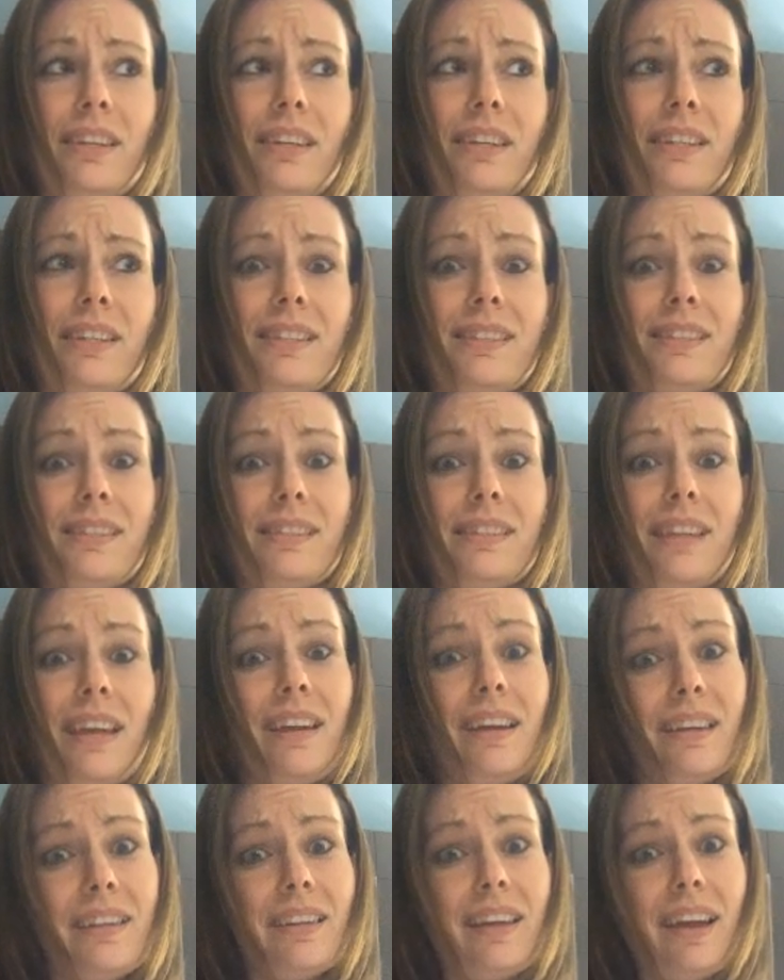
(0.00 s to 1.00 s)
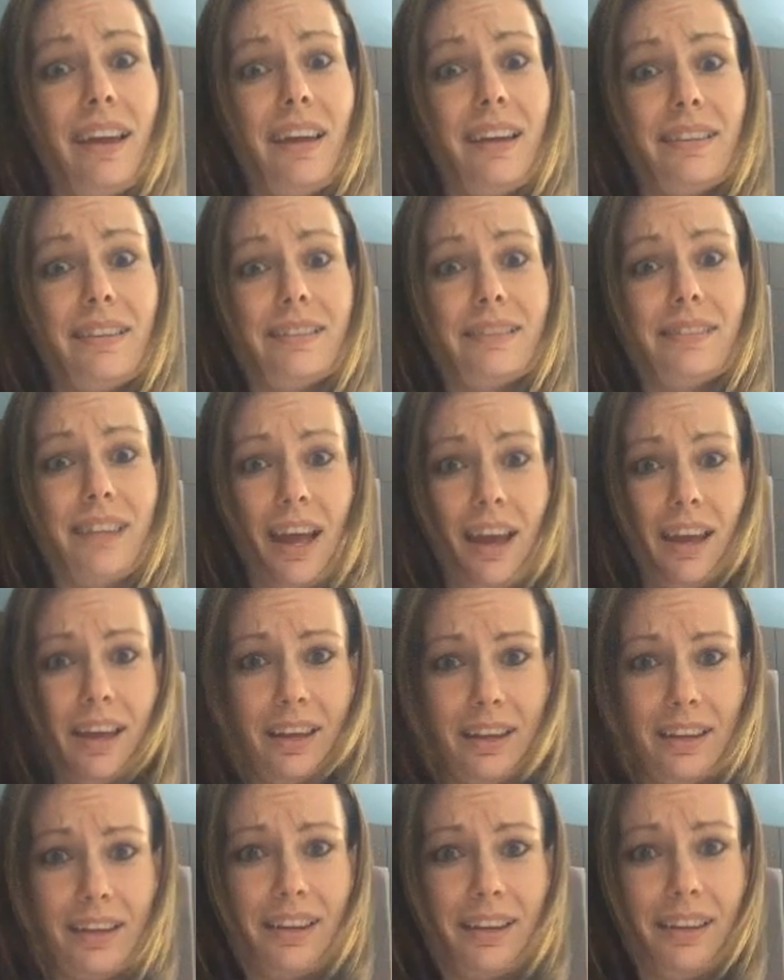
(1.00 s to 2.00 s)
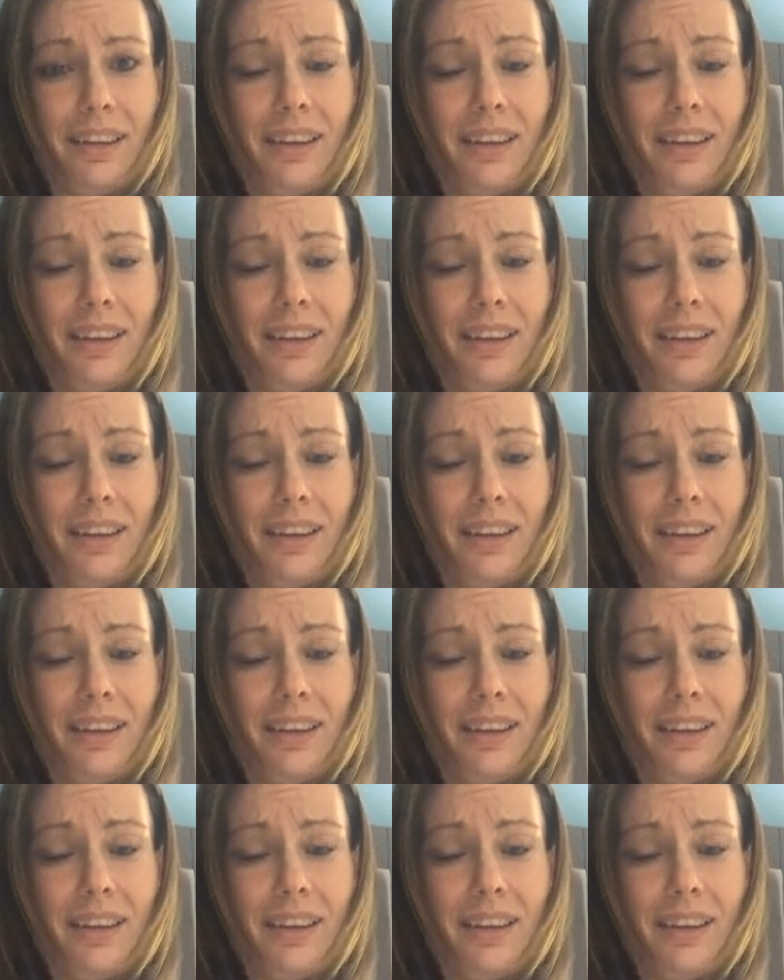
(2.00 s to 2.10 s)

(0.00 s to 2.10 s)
are you just saying that?